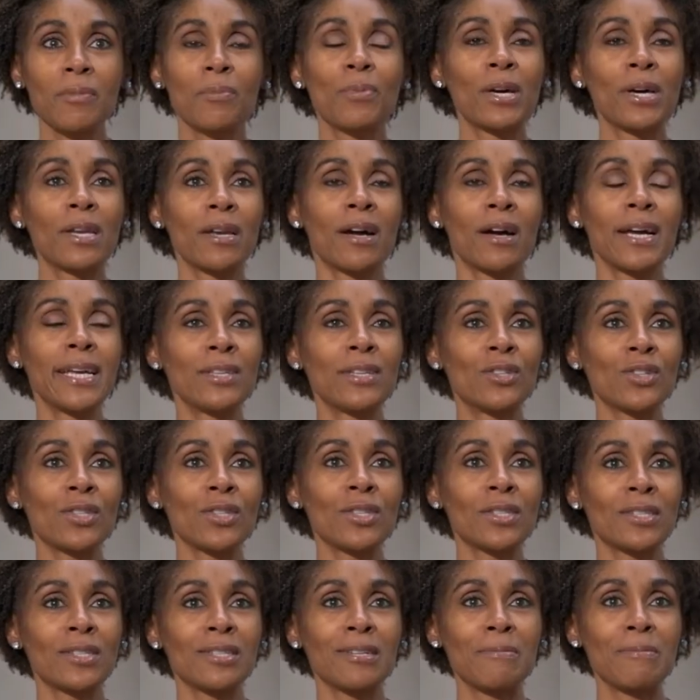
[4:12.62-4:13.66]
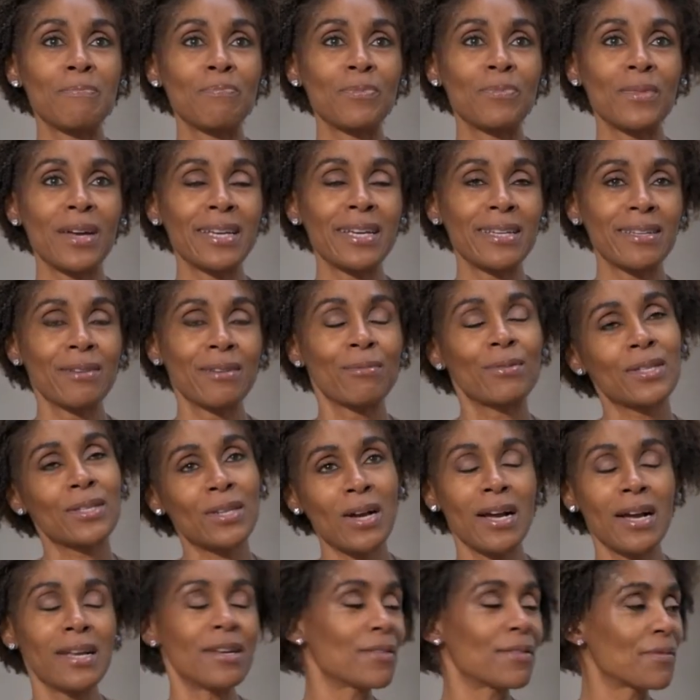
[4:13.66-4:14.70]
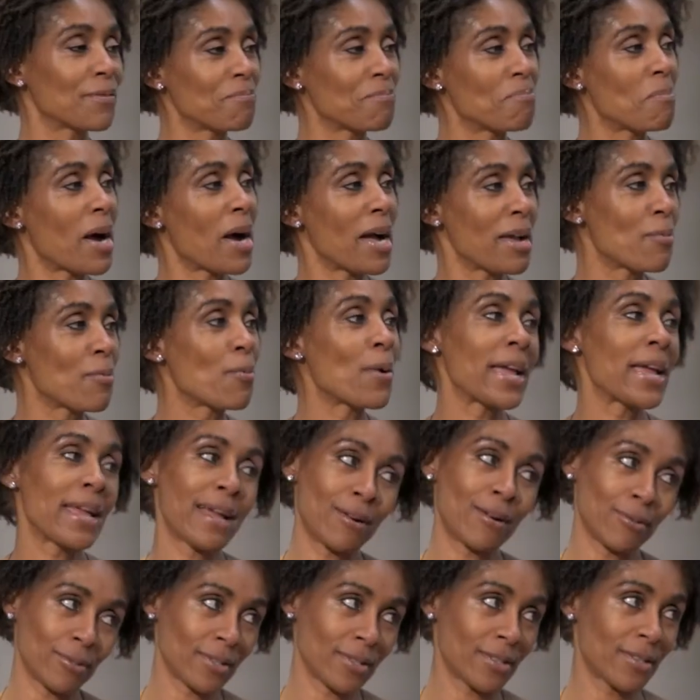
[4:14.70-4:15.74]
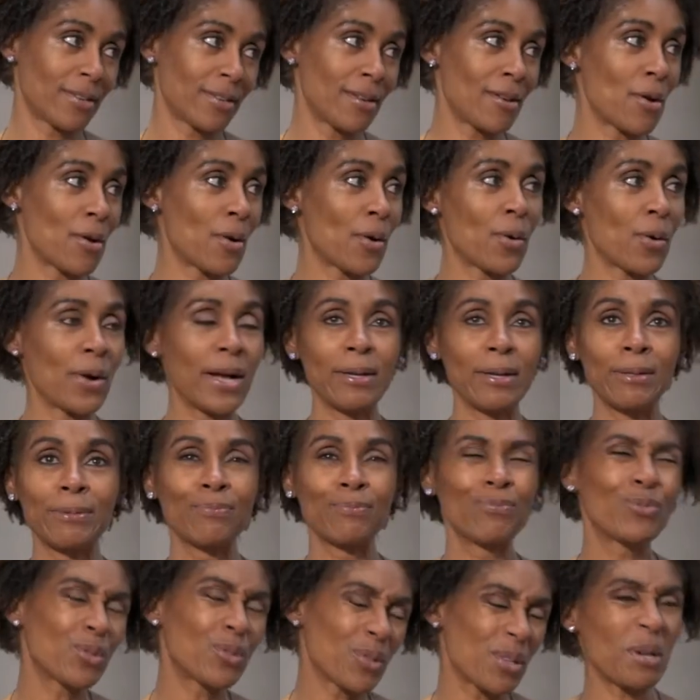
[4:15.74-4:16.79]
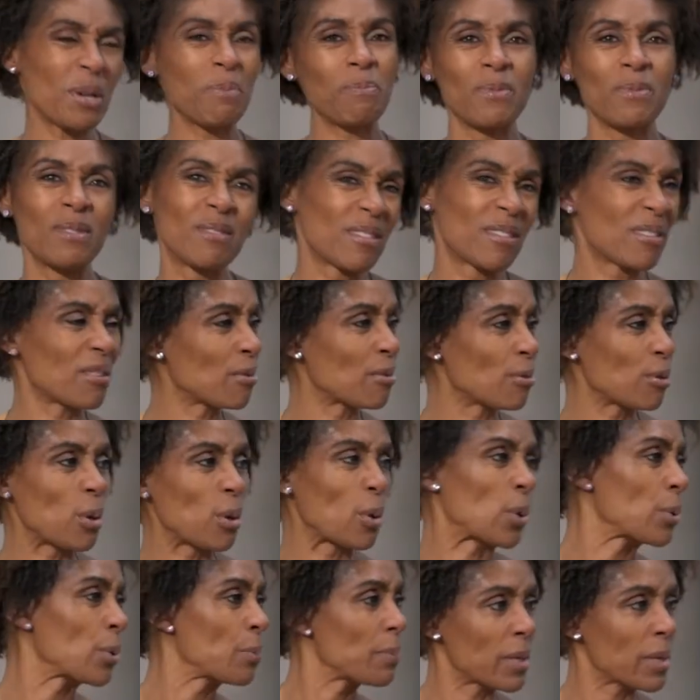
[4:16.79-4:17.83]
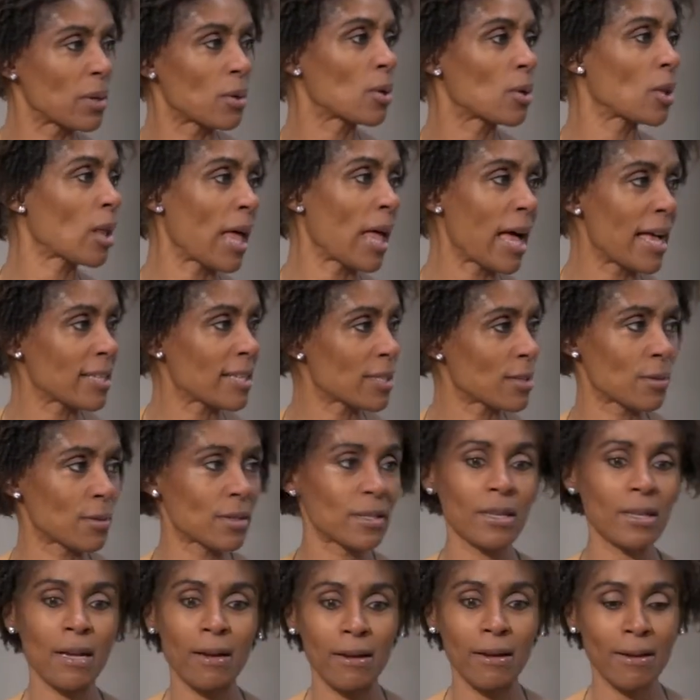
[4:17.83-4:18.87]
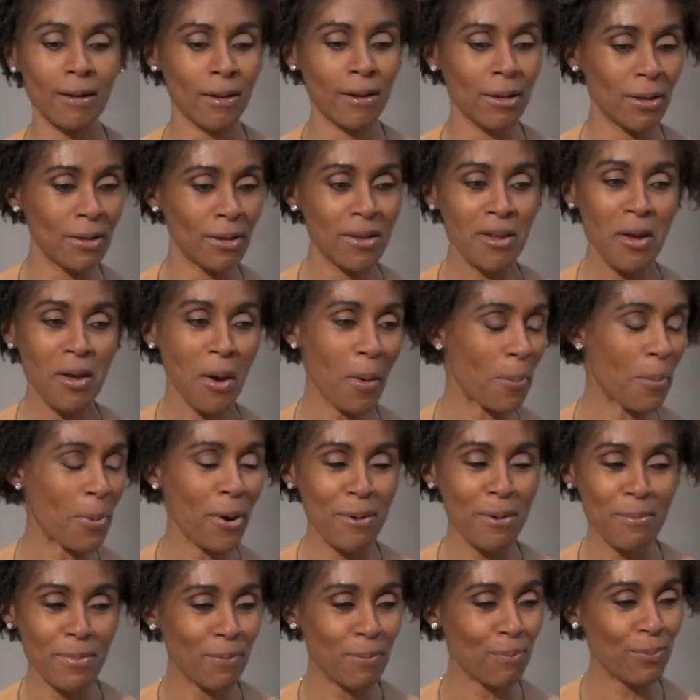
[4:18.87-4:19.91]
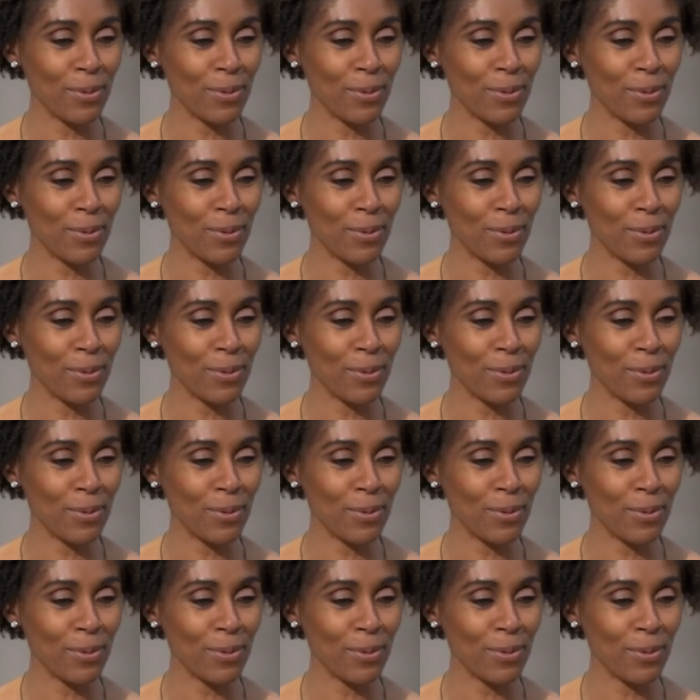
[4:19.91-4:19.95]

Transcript: but I just, um, I, it was kind of my way out. You know, I grew up in you know lower middle class uh, apartment